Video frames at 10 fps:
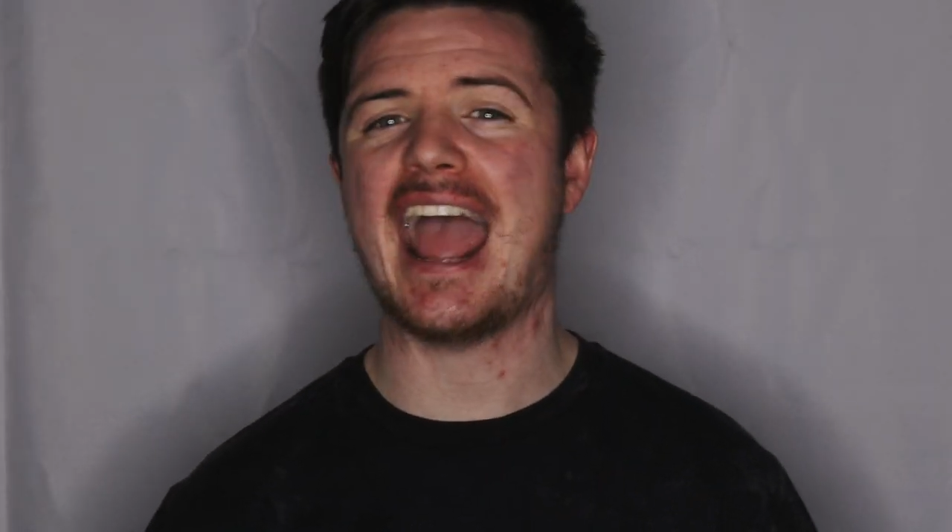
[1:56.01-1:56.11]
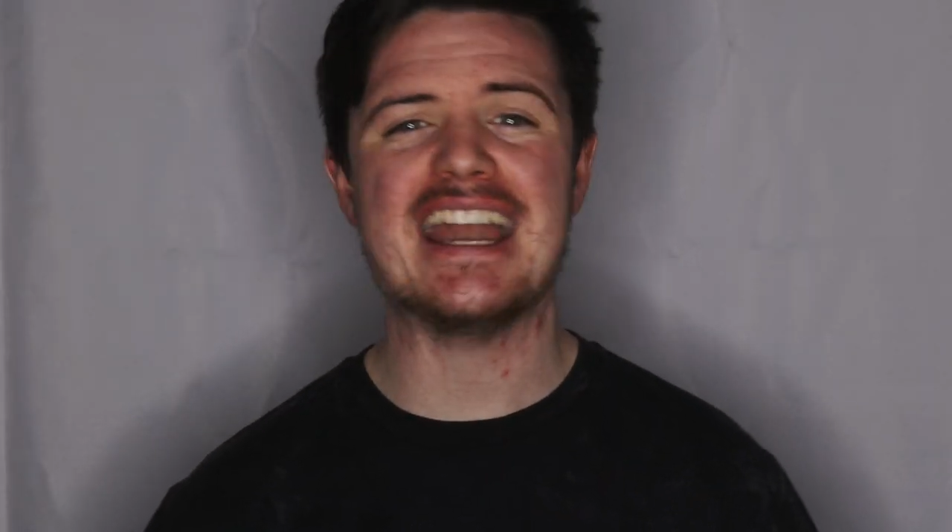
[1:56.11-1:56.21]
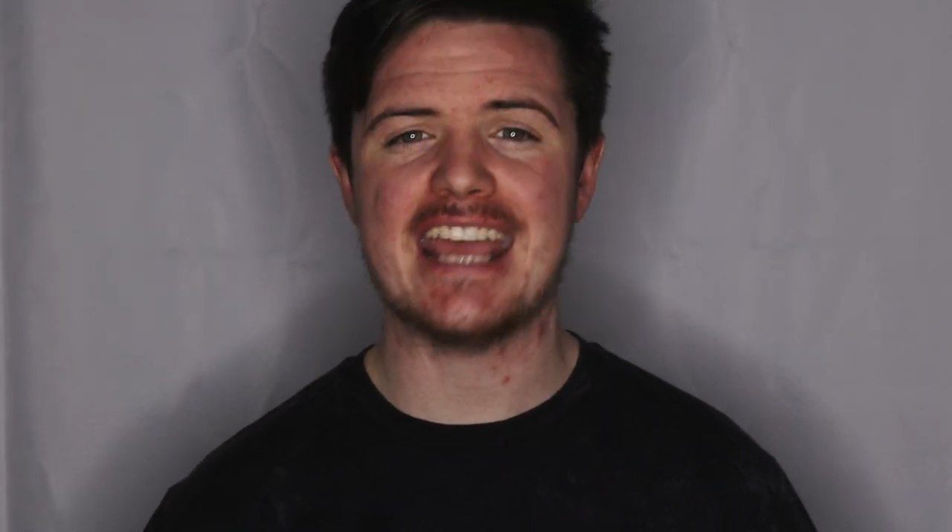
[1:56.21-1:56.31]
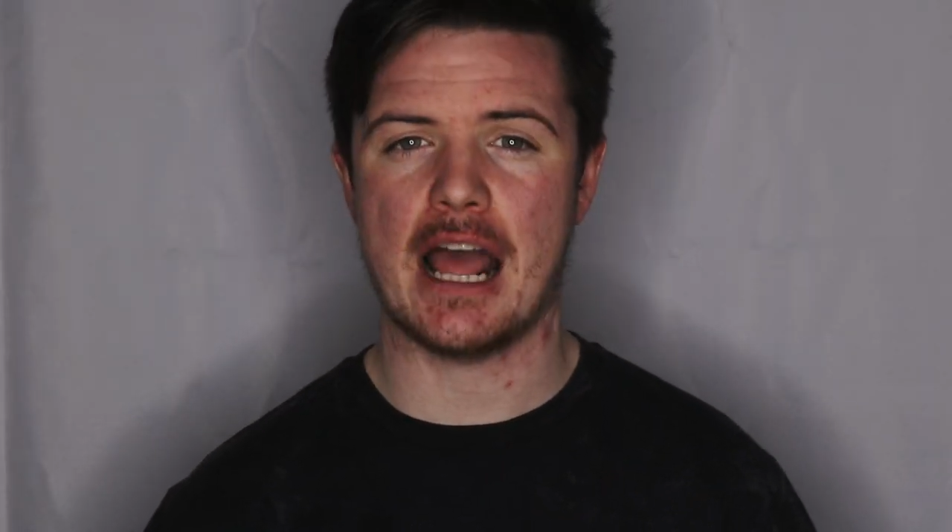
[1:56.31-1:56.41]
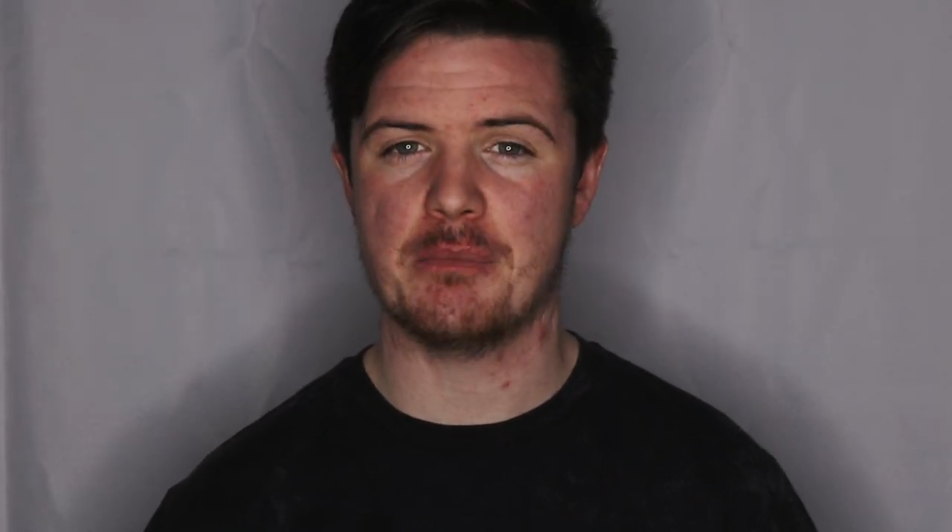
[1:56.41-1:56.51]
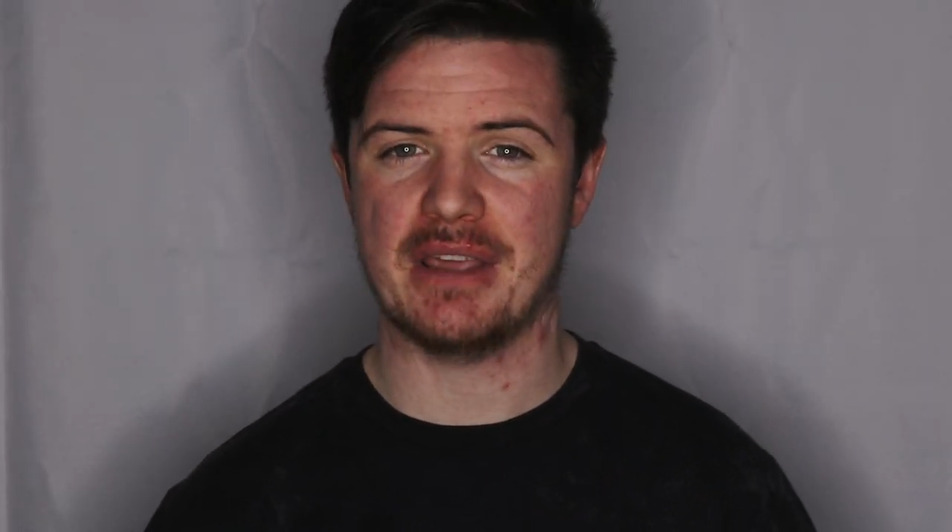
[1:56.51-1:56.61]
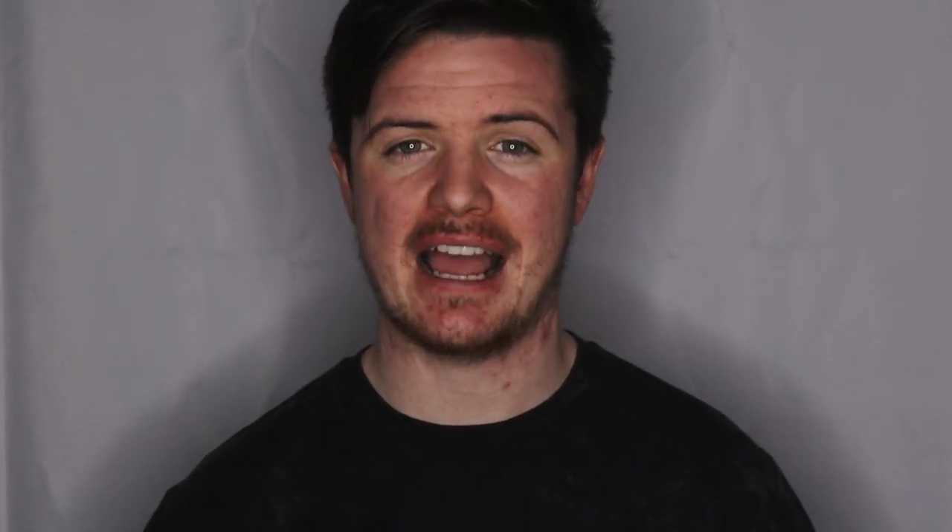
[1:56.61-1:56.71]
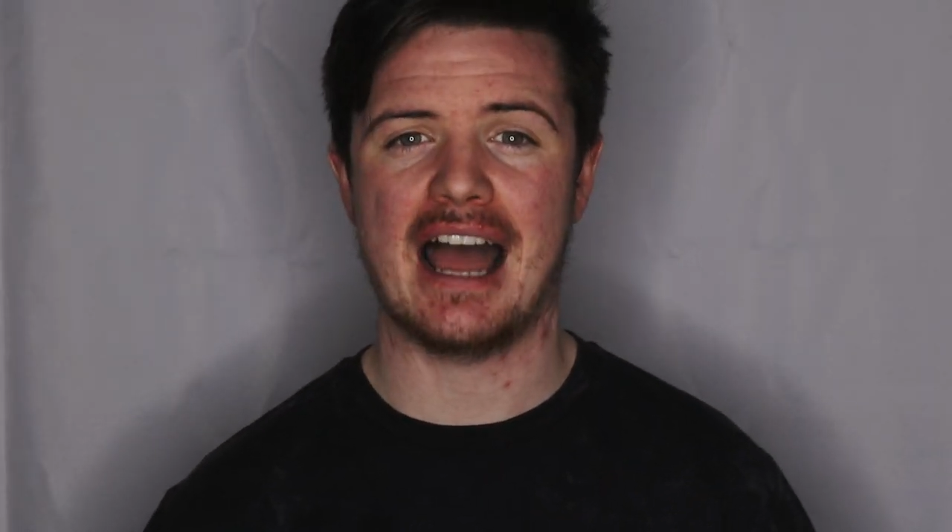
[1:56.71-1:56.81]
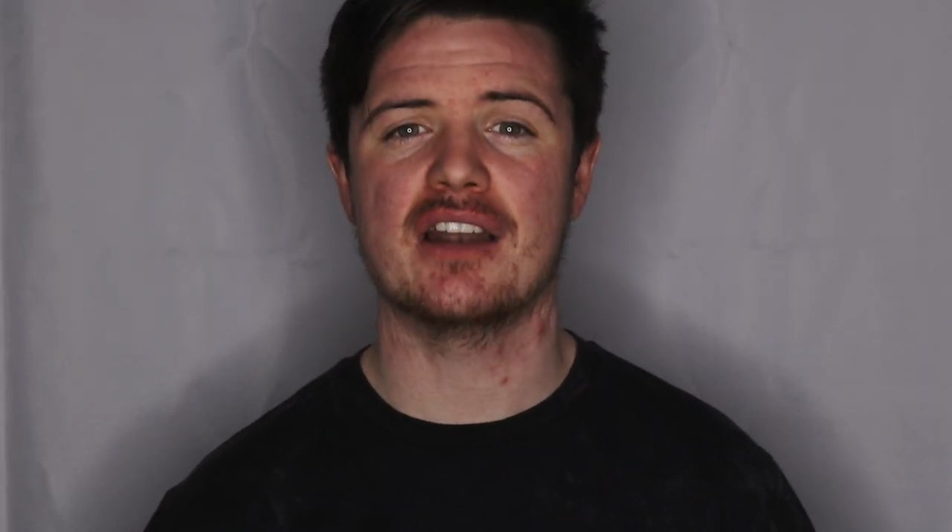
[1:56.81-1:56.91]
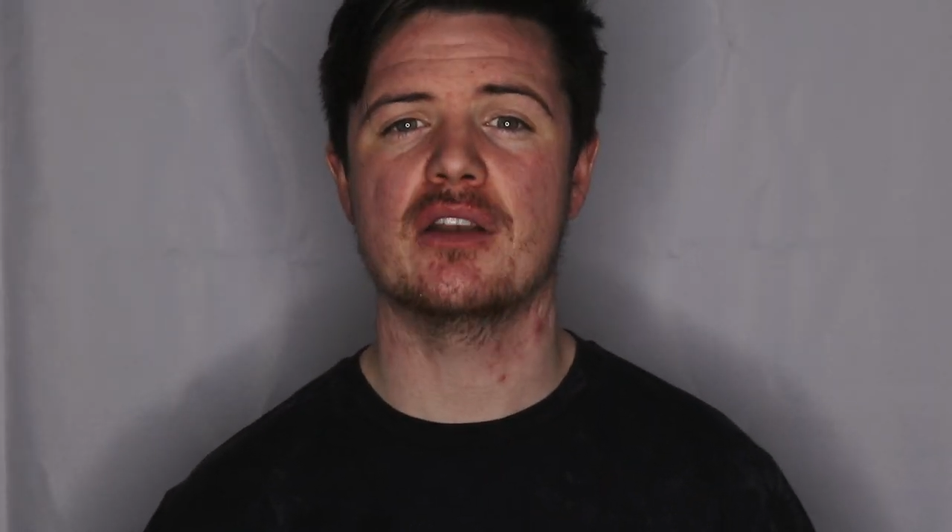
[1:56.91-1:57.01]
any help you
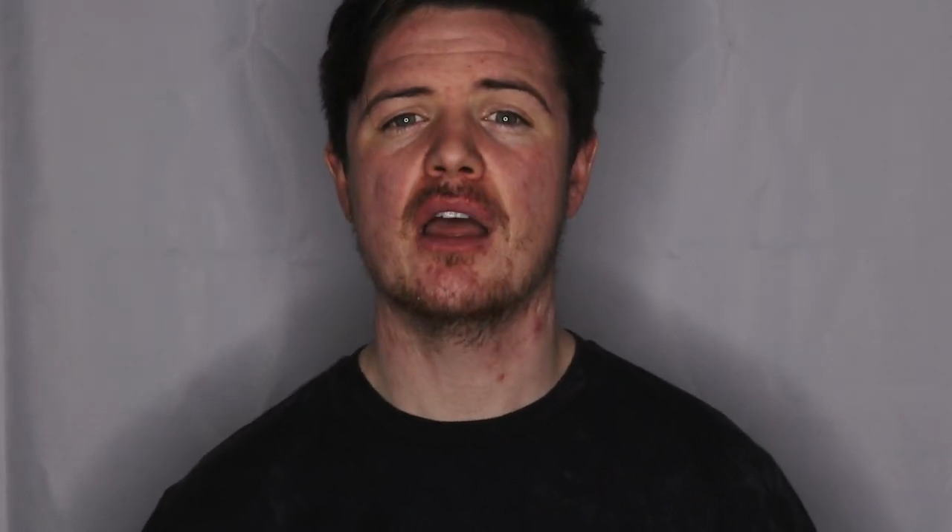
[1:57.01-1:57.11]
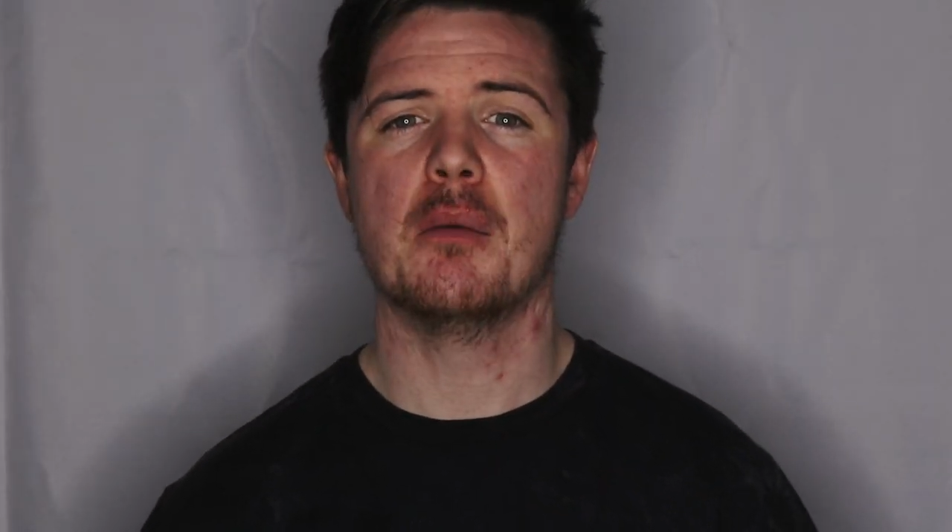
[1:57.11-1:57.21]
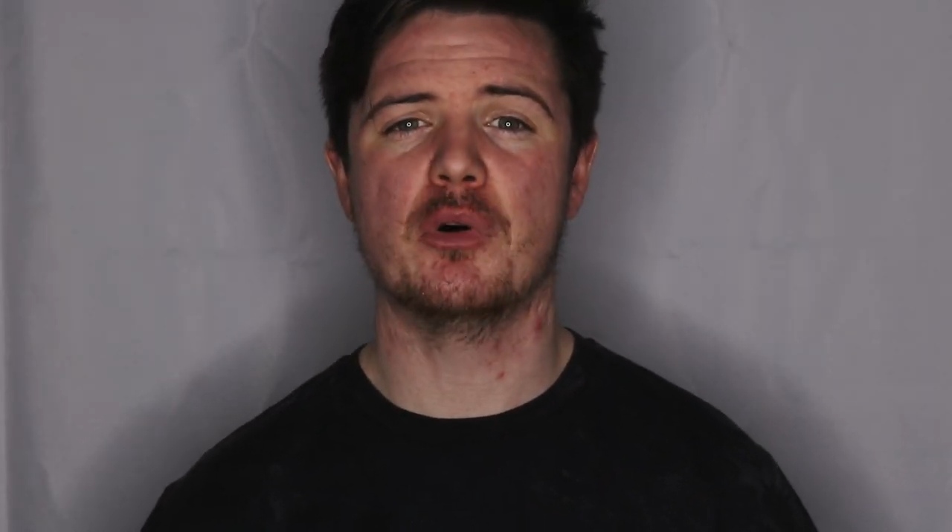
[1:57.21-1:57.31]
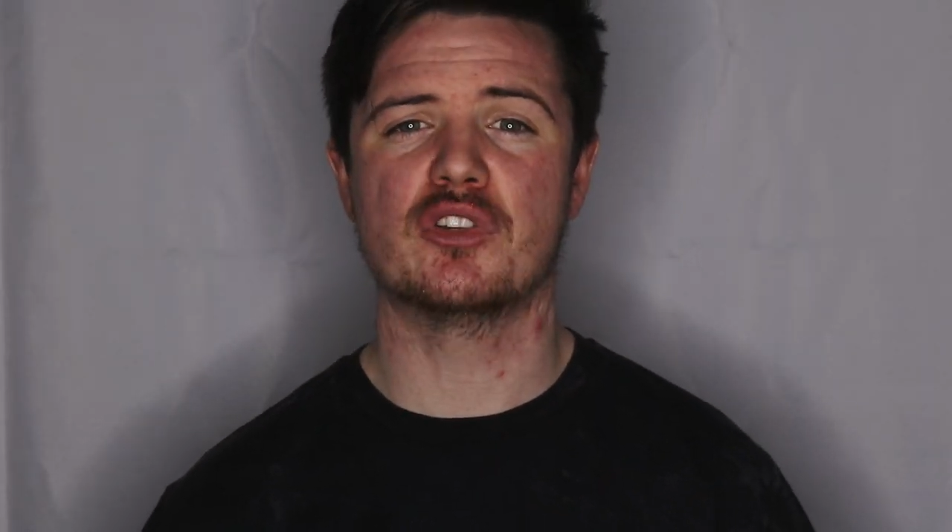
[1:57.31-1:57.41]
can